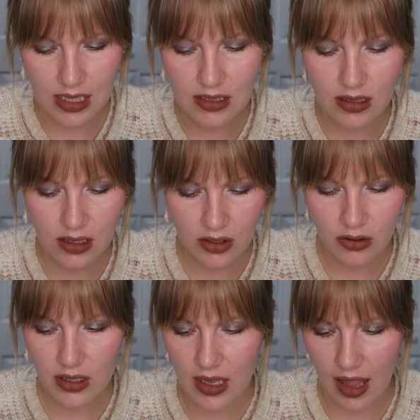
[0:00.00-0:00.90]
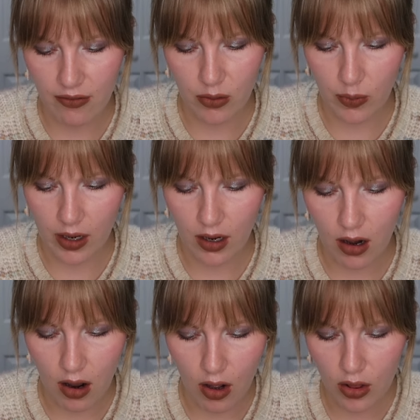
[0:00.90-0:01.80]
It's literally everywhere,
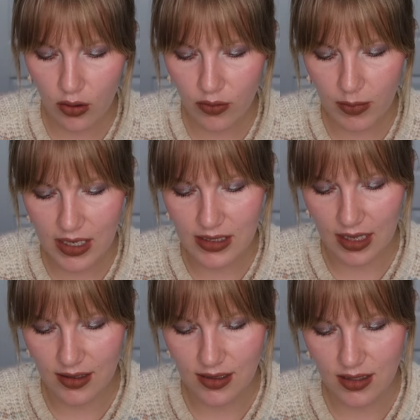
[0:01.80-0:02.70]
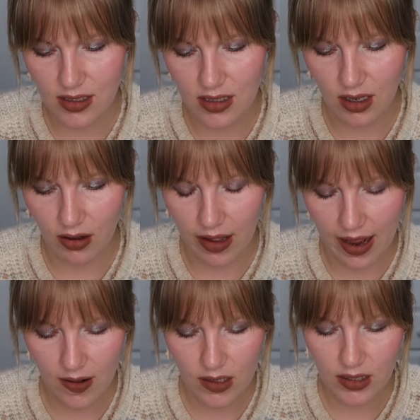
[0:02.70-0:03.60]
all over my desk still.
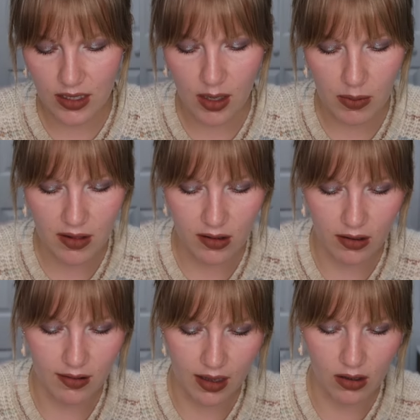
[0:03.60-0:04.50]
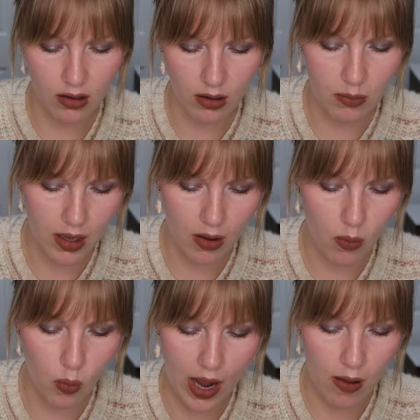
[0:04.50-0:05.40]
I cleaned up as good as I could, but
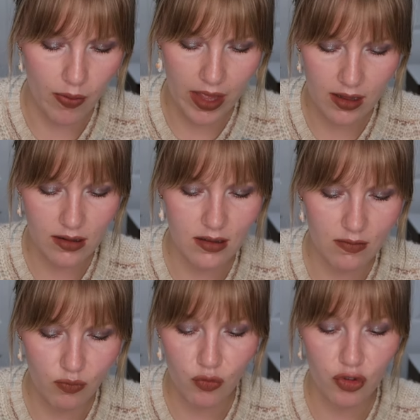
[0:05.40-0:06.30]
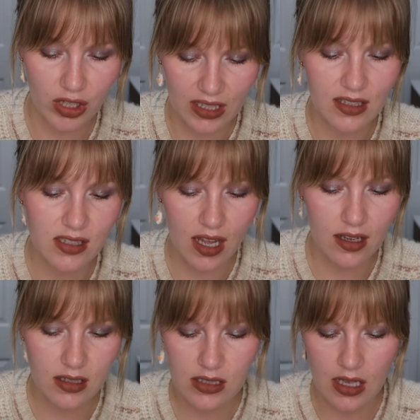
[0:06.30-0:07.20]
wow, that really
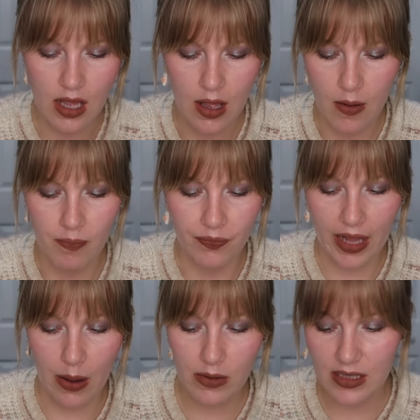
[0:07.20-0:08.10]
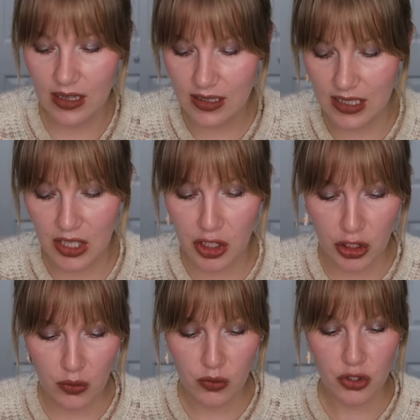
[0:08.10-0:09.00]
sucks. I would say that's a
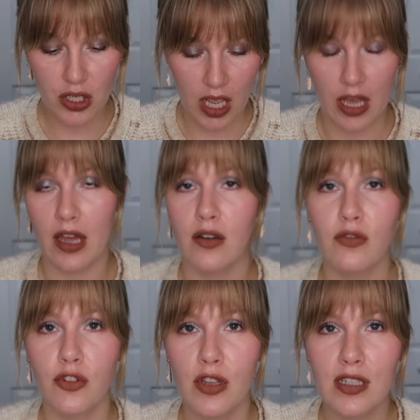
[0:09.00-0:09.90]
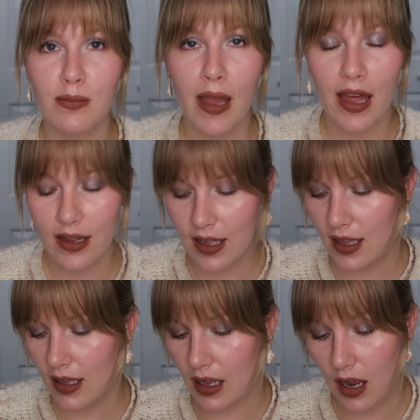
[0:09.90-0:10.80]
huge con for this
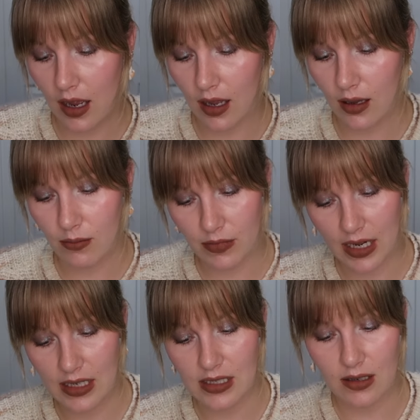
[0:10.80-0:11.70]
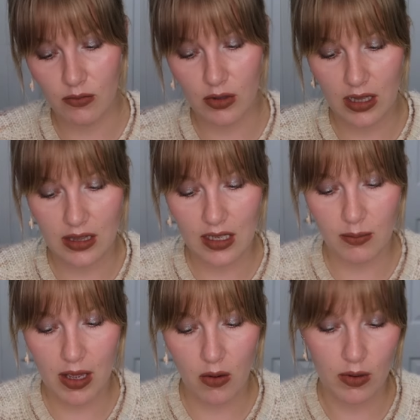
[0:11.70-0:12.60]
palette that I didn't really think
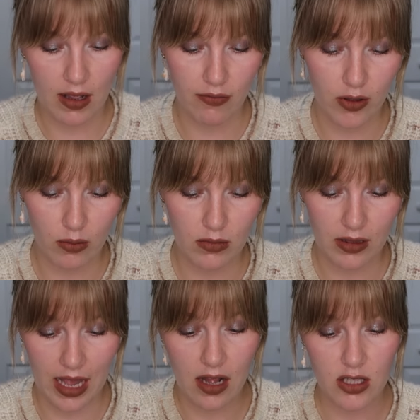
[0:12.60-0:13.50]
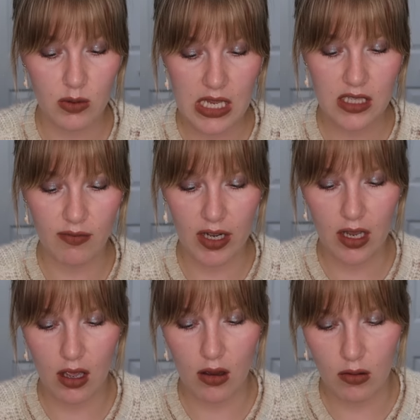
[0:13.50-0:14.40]
about when I filmed last week's
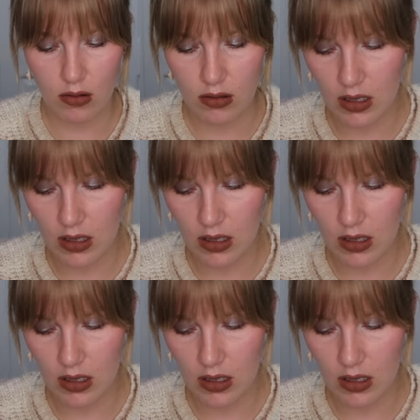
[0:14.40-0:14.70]
video.